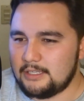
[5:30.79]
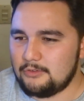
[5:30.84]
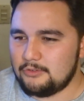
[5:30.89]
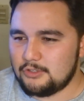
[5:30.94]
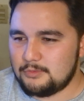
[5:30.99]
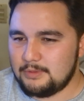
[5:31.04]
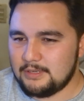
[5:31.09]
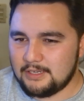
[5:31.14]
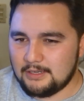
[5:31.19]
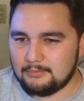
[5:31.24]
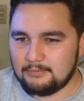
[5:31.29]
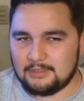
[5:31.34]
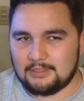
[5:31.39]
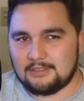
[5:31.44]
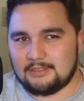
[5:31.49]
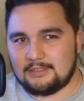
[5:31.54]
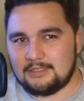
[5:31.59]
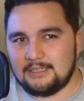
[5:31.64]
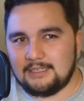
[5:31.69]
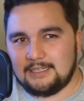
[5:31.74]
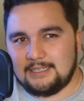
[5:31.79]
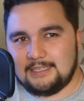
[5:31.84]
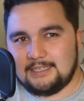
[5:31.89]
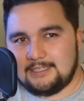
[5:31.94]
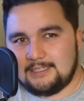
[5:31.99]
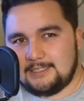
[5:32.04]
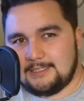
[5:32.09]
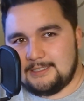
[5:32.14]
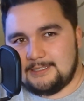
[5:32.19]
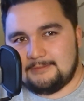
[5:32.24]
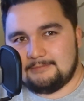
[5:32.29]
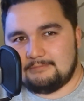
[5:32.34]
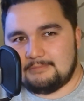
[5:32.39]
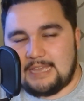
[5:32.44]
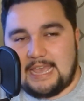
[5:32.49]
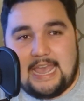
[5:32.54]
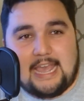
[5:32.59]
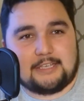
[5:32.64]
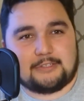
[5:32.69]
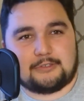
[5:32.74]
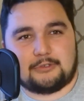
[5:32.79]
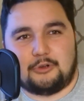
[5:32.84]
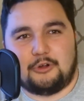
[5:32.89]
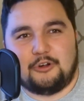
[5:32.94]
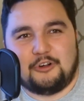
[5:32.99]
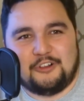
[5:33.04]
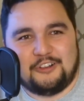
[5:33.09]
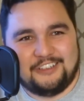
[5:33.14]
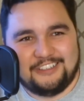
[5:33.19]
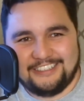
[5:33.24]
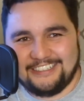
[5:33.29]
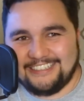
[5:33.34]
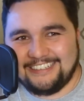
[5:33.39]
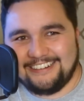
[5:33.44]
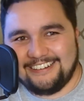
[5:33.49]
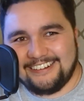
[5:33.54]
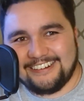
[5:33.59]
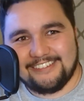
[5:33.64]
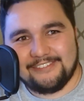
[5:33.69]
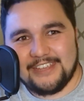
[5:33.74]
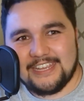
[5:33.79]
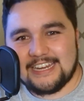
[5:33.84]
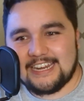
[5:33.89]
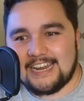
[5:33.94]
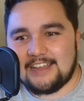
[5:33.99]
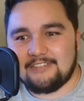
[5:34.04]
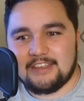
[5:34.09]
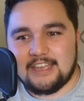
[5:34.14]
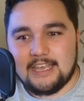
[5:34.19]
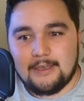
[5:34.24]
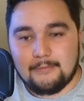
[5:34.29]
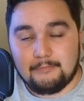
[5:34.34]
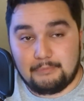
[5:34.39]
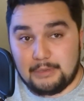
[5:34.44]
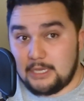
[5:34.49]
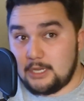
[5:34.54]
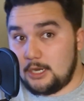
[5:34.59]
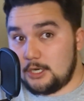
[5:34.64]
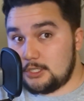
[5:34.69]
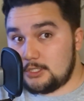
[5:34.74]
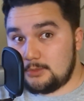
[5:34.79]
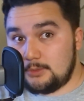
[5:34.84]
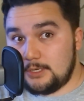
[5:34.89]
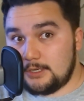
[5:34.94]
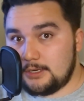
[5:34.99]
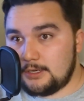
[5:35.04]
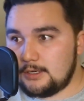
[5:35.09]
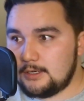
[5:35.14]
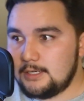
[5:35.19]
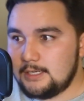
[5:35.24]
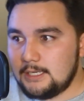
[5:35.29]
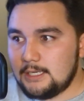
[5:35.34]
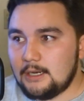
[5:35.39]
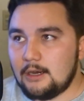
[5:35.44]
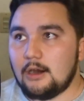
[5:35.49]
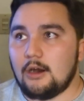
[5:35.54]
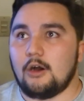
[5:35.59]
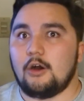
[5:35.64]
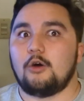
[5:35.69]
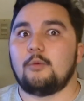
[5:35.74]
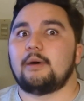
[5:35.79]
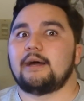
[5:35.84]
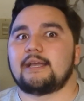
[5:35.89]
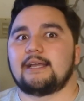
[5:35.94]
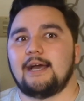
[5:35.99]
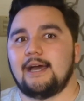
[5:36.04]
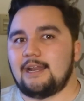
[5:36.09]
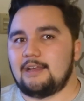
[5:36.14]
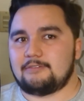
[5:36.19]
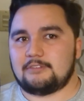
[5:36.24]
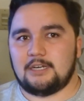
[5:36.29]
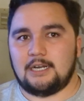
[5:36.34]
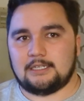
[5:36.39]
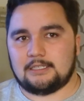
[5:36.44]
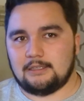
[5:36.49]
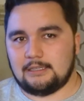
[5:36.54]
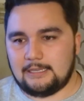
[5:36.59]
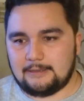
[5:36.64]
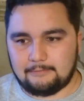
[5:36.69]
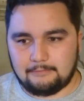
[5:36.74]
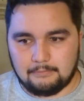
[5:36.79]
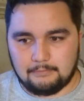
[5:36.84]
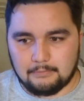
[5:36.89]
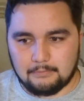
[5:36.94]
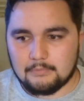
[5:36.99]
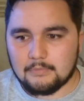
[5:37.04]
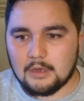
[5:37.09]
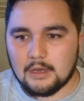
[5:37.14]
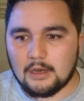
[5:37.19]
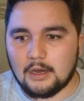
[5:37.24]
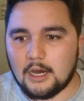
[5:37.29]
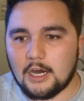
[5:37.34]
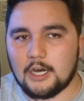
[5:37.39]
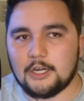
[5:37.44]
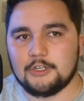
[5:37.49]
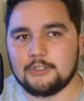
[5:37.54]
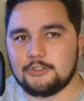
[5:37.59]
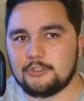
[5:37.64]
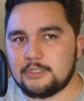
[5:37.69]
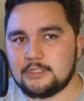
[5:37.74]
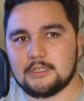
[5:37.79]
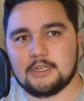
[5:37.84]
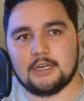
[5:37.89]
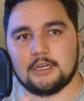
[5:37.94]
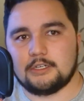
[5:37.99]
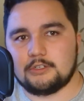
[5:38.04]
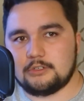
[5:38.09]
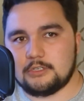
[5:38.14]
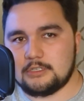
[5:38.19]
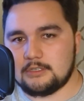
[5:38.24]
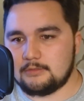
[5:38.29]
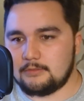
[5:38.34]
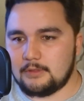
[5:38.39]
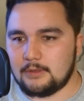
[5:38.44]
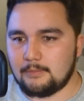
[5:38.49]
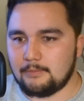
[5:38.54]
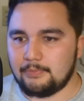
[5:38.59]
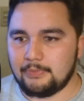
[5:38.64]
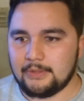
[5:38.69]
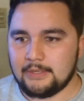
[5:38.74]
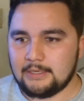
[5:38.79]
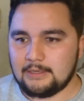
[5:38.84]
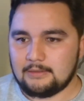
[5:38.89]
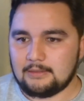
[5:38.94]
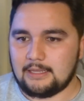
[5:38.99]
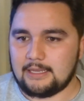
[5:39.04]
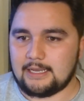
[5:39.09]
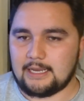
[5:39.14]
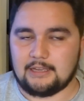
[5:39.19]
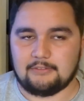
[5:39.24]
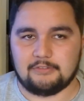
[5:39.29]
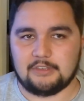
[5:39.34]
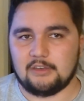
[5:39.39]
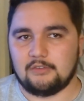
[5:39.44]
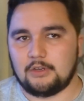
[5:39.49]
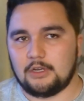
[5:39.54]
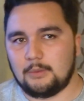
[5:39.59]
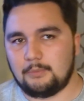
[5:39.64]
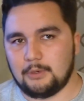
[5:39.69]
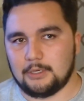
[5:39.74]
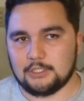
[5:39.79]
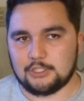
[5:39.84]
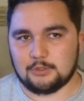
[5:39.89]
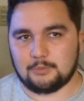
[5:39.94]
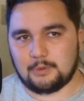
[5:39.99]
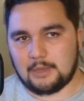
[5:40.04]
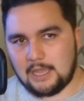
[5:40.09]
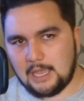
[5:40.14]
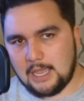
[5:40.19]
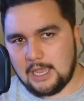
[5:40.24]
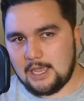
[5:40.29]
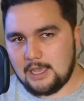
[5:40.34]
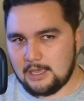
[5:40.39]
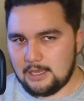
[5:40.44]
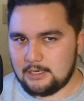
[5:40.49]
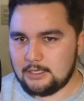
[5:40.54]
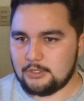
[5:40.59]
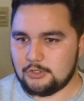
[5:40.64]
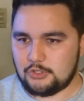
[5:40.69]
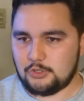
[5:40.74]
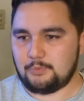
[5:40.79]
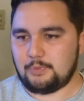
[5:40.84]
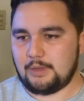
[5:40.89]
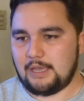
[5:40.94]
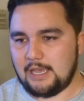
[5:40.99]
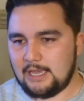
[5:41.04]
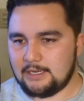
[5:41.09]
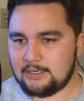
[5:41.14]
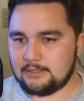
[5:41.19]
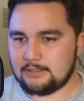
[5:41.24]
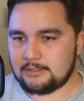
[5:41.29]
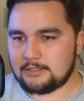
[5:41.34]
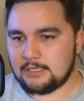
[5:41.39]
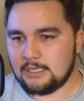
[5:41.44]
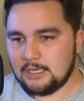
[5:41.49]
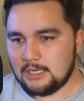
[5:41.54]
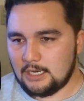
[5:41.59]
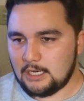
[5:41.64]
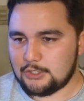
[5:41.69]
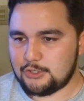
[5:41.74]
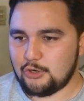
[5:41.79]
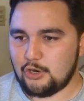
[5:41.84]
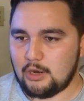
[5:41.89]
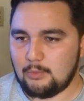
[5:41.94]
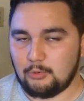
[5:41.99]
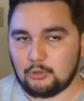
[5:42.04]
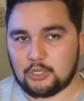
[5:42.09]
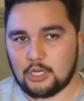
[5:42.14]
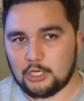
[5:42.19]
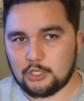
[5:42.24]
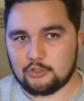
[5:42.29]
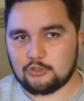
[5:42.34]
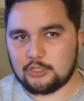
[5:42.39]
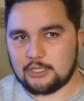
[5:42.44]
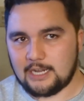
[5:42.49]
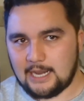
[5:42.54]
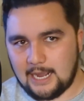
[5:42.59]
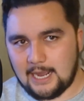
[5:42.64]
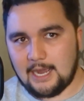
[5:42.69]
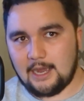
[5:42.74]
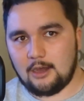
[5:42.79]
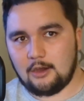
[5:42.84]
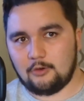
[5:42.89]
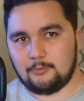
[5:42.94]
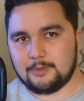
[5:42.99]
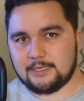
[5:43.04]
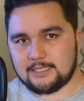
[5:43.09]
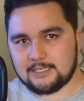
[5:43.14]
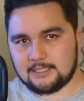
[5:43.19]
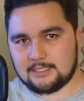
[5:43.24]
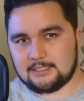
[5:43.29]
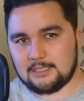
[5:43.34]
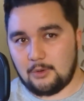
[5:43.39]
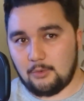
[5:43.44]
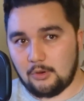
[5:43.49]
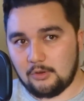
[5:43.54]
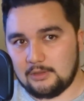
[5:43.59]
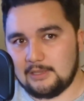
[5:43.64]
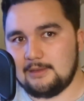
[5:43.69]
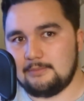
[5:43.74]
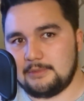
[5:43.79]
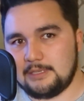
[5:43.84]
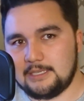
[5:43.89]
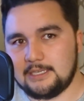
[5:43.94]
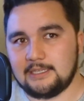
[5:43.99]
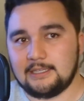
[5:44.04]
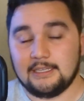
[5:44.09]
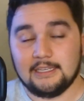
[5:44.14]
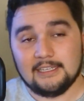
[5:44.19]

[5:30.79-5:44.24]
You just become this asshole. You know what I mean? And being on Twitter, oh my god, I've talked to like hundreds and hundreds of them. Like, I've given up on Japan, and Japan is a terrible country now because they won't let me in.